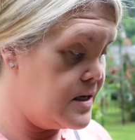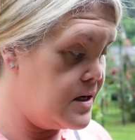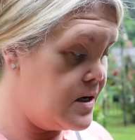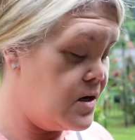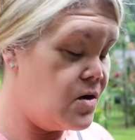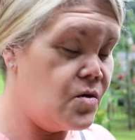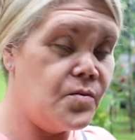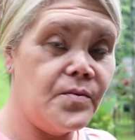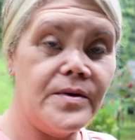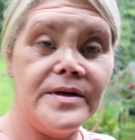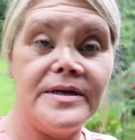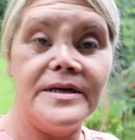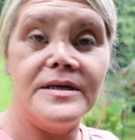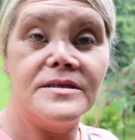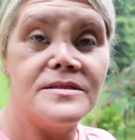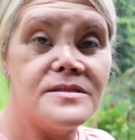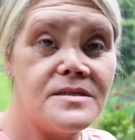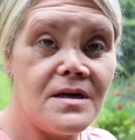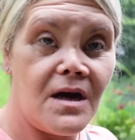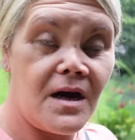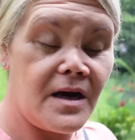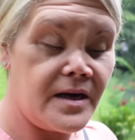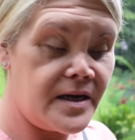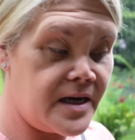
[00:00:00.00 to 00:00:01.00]
Hoping it's
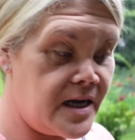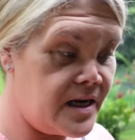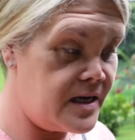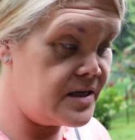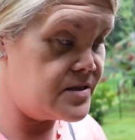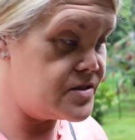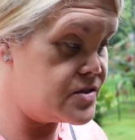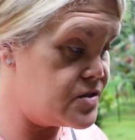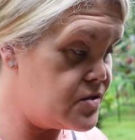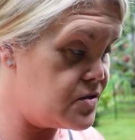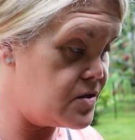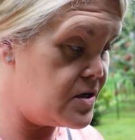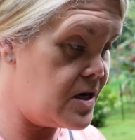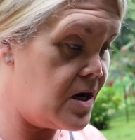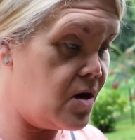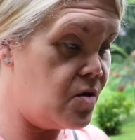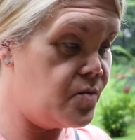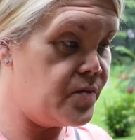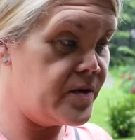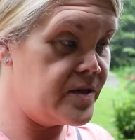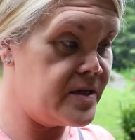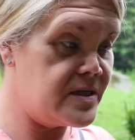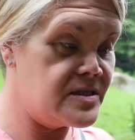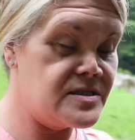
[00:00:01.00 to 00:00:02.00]
not cancer,
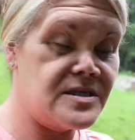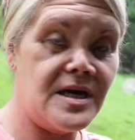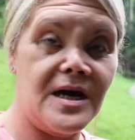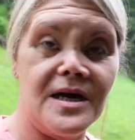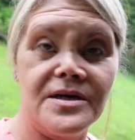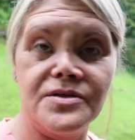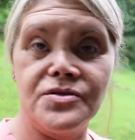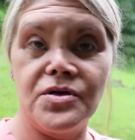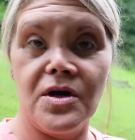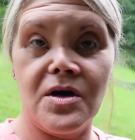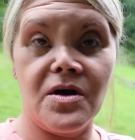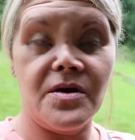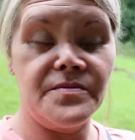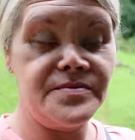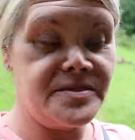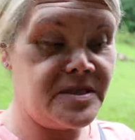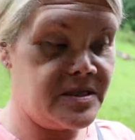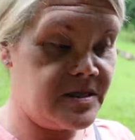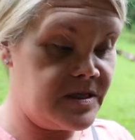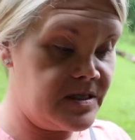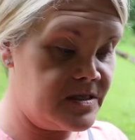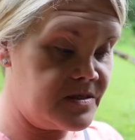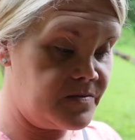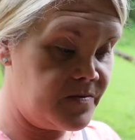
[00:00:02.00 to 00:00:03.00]
hoping these eye drops
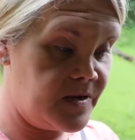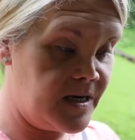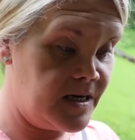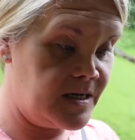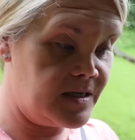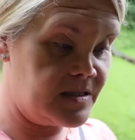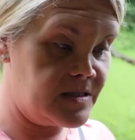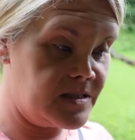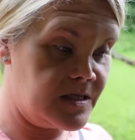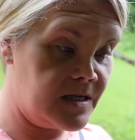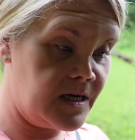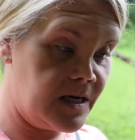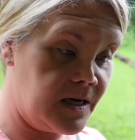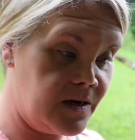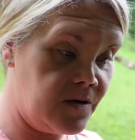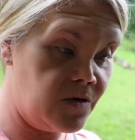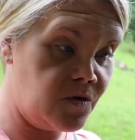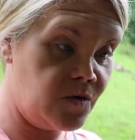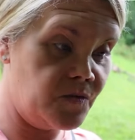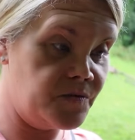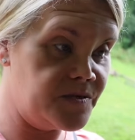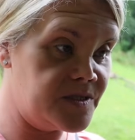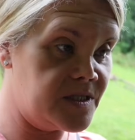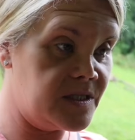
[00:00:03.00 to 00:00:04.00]
and this medicine
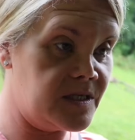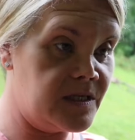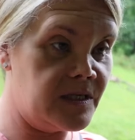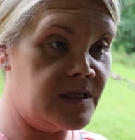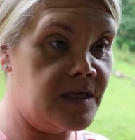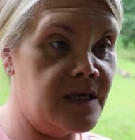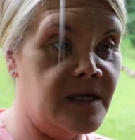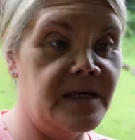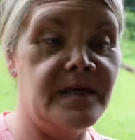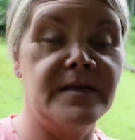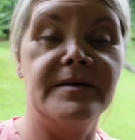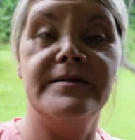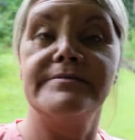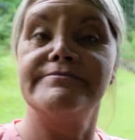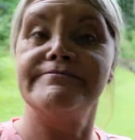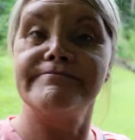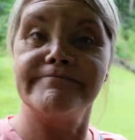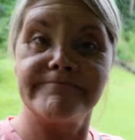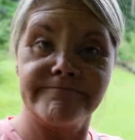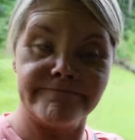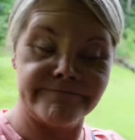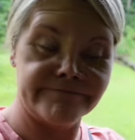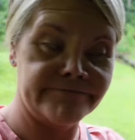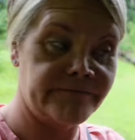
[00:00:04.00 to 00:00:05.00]
helps, and
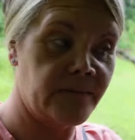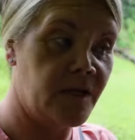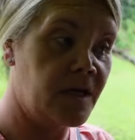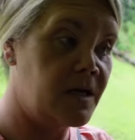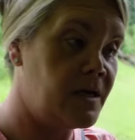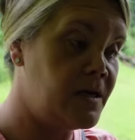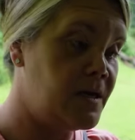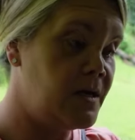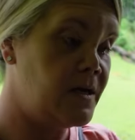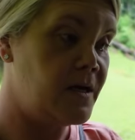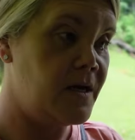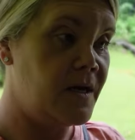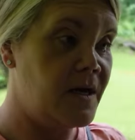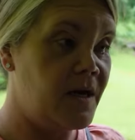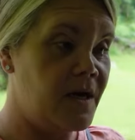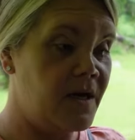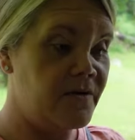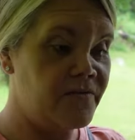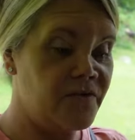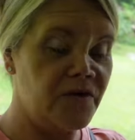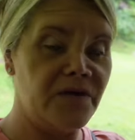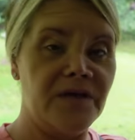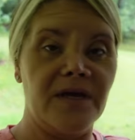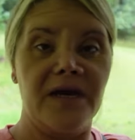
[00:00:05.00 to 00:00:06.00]

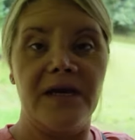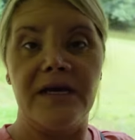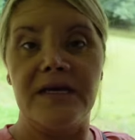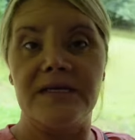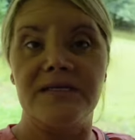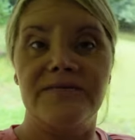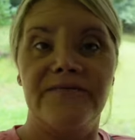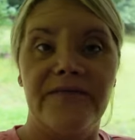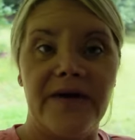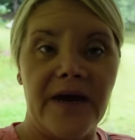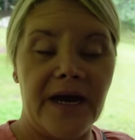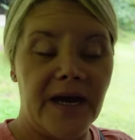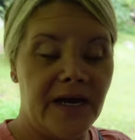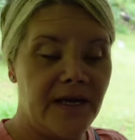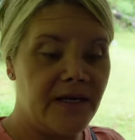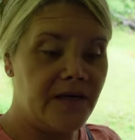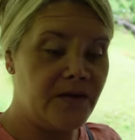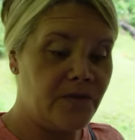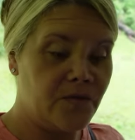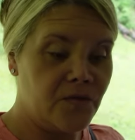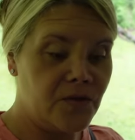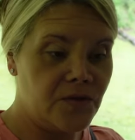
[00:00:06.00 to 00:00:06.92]
everything is fine.